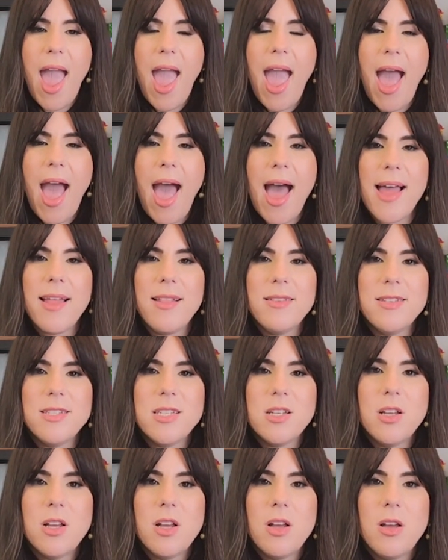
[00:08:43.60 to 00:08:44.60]

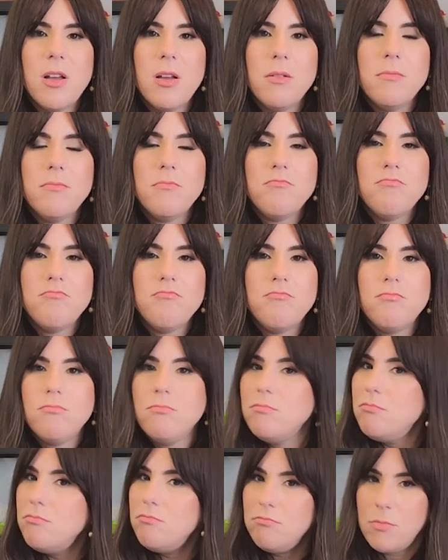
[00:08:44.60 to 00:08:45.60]
And
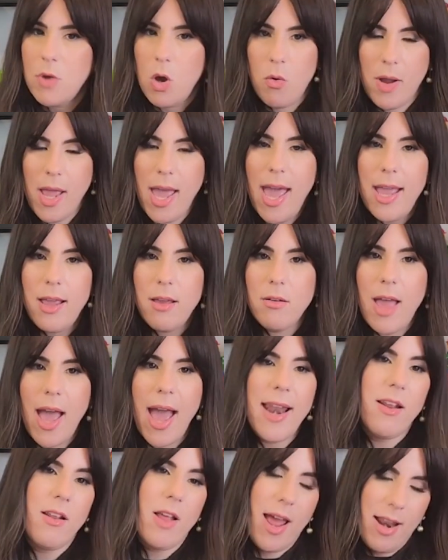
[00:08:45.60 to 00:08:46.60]
okay,
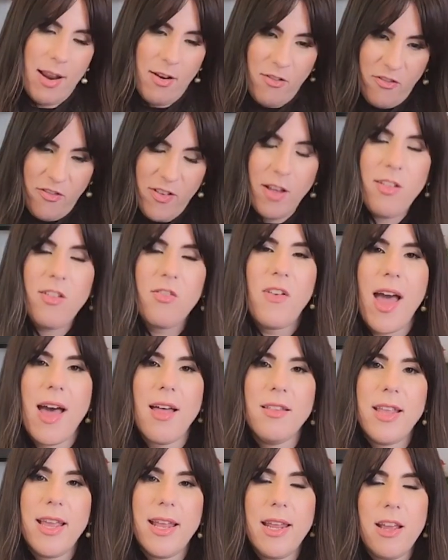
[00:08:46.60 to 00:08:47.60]
and it feels
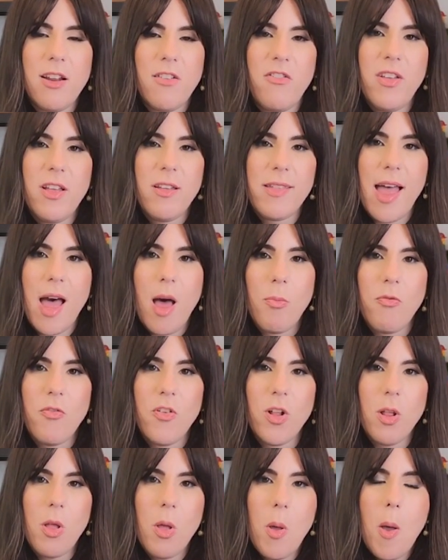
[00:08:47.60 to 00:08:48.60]
validating, it feels
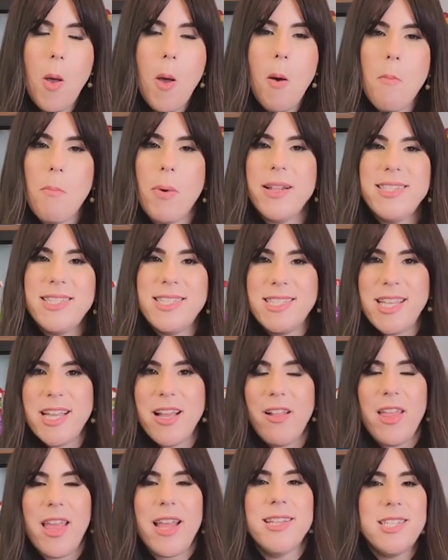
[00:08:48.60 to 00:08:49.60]
helpful, but
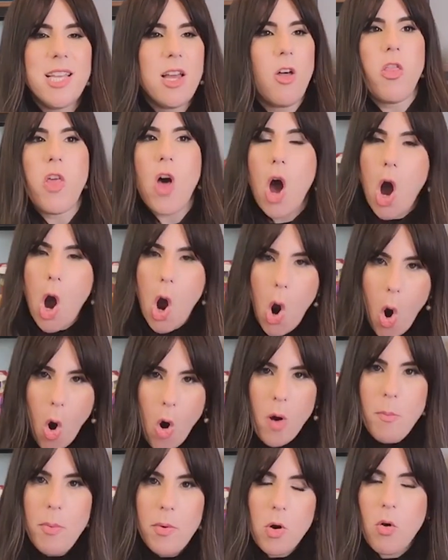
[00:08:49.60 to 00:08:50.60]
still, until the
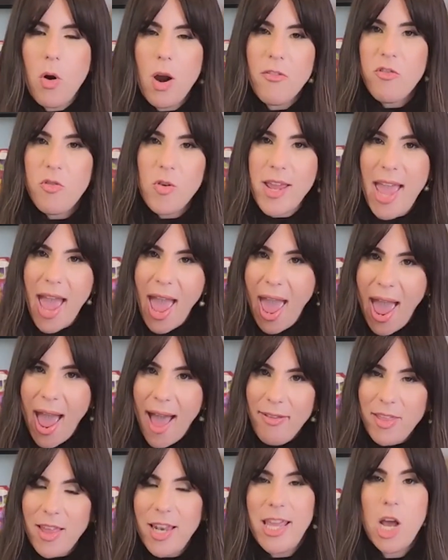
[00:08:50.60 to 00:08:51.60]
arbiter of
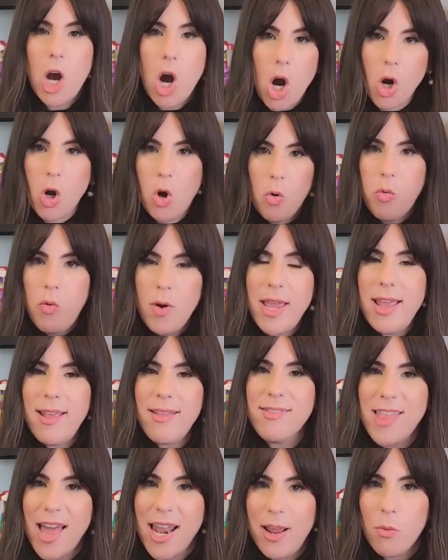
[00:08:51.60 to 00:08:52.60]
reality
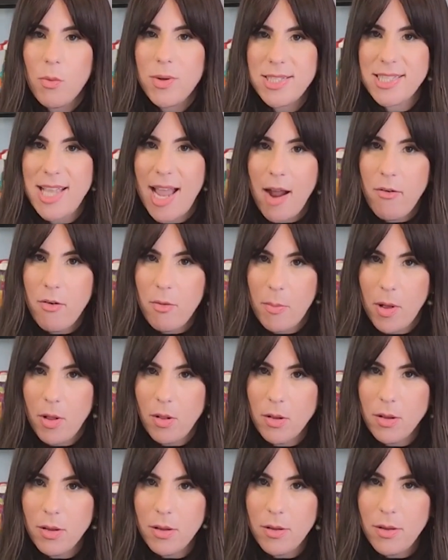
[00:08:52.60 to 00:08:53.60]
agrees that it was
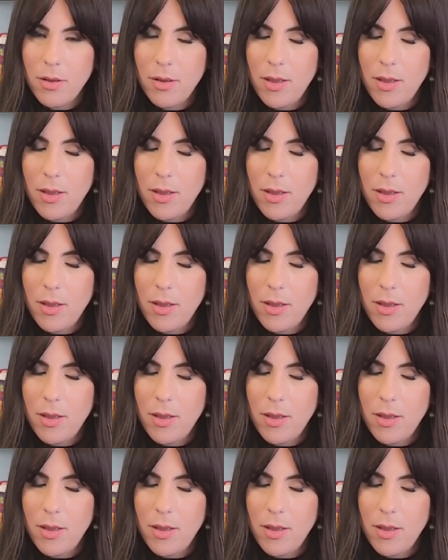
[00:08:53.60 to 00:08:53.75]
terrible,